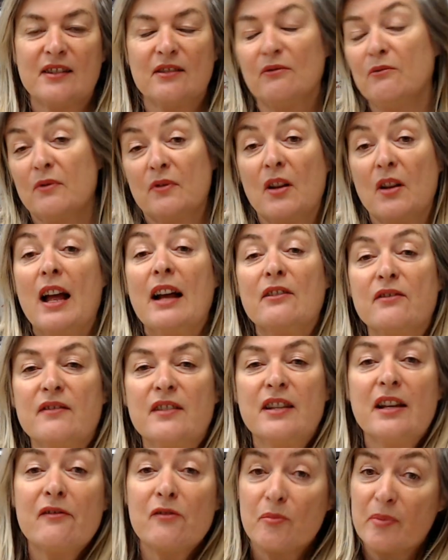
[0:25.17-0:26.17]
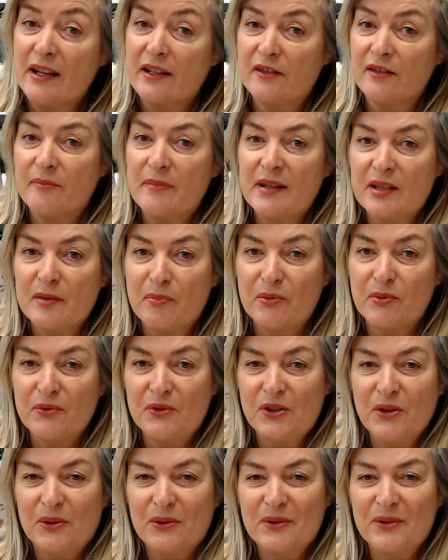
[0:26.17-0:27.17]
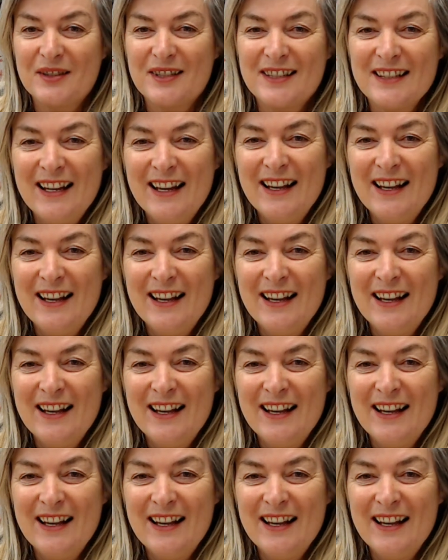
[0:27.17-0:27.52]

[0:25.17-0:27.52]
or out of several pairs of men's board shorts